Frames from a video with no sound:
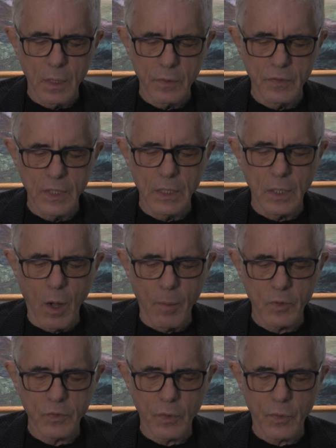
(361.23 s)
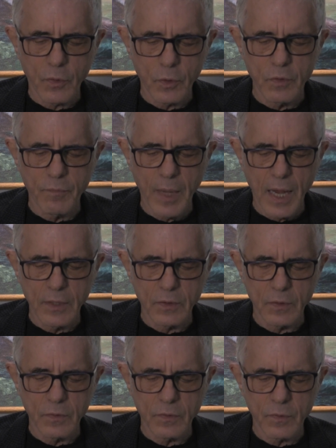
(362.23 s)
seen in almost a third of
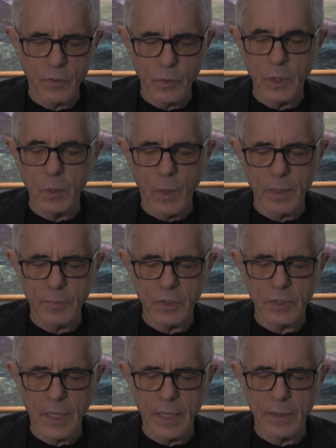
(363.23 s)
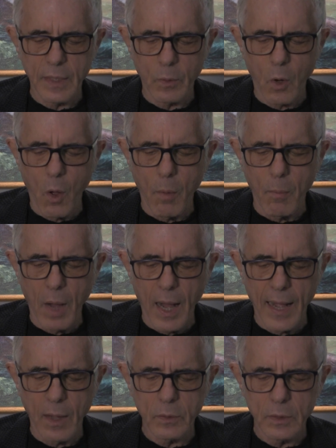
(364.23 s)
patients, 31%. They were
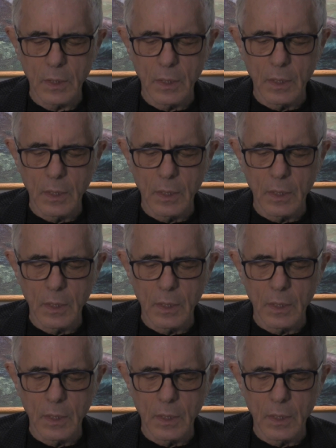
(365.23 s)
mild.